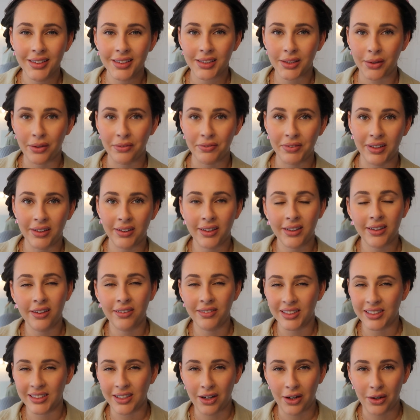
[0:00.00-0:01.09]
So I feel like I
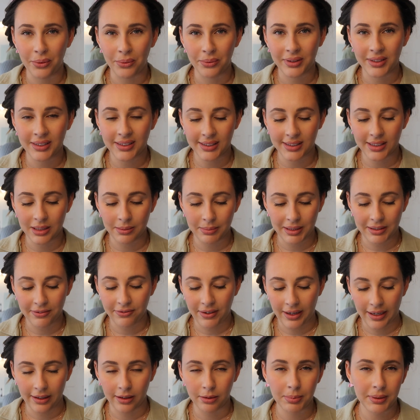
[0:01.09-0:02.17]
already know this is going to be a
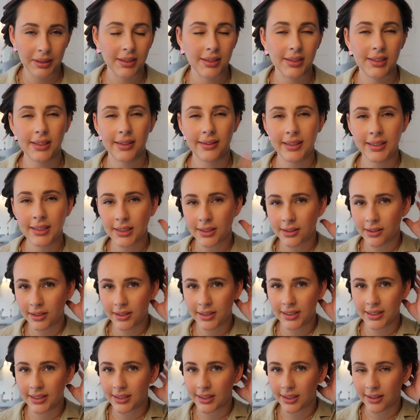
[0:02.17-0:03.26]
fail because this
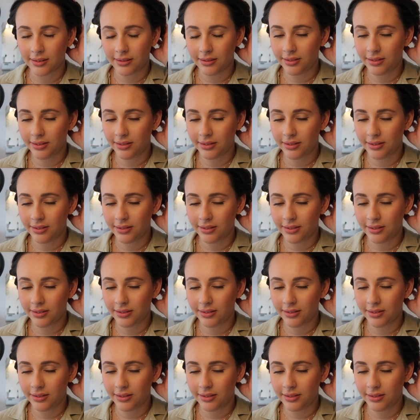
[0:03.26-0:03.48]
side is